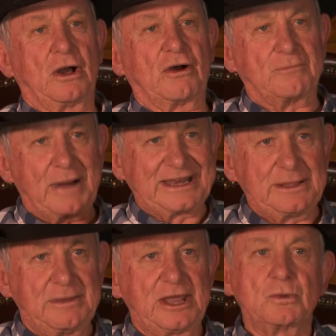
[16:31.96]
of
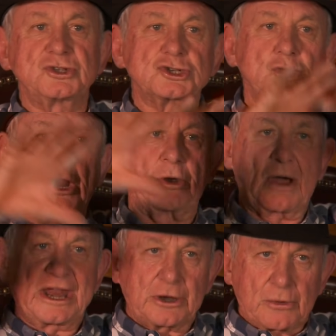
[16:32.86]
mighty men, which has gone
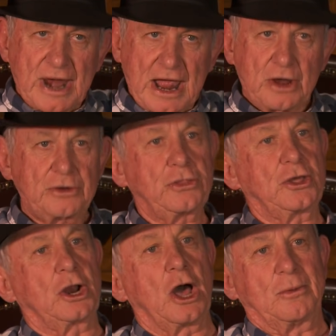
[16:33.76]
right around
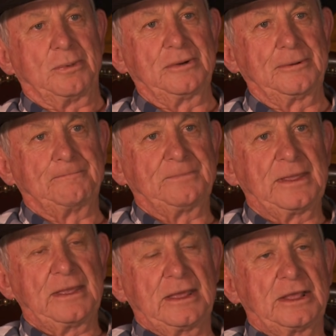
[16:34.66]
the globe.
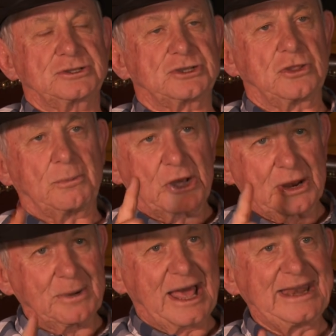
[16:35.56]
So the
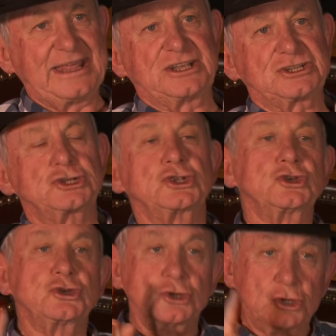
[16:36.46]
bottom line is,
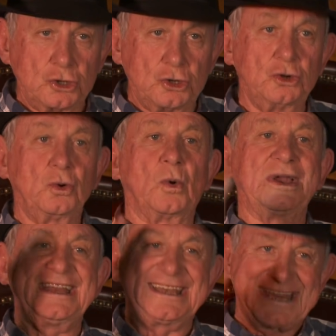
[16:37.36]
do
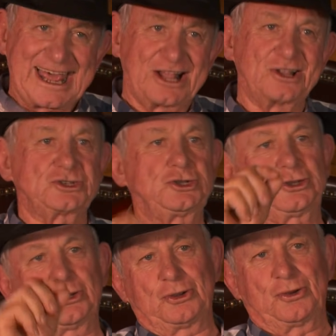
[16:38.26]
what he tells you
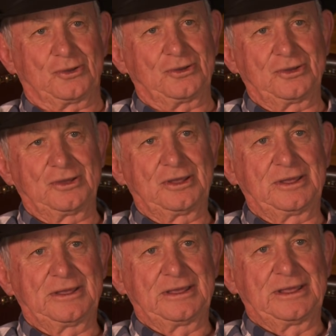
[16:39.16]
to do.
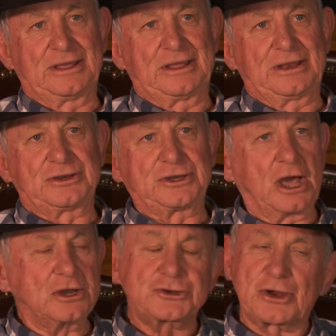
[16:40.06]

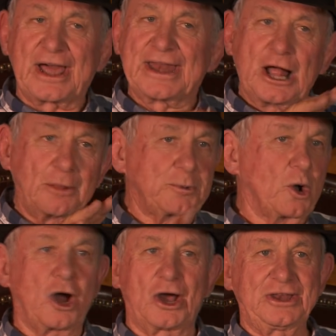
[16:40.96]
Don't try and help
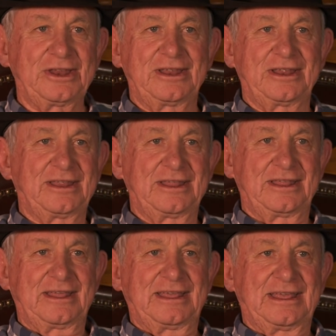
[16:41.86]
God.
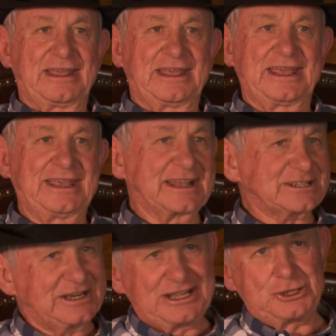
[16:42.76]
He
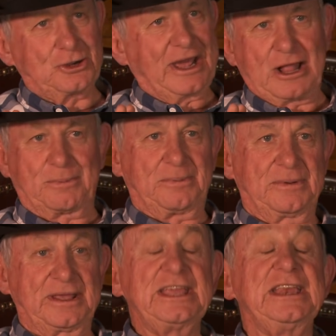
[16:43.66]
doesn't need your help.
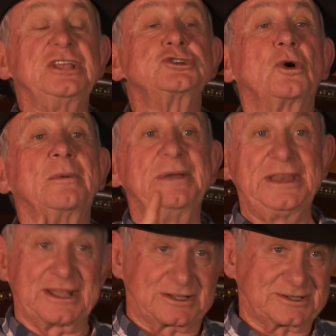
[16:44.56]
He needs your
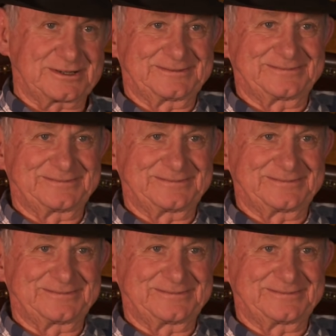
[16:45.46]
obedience.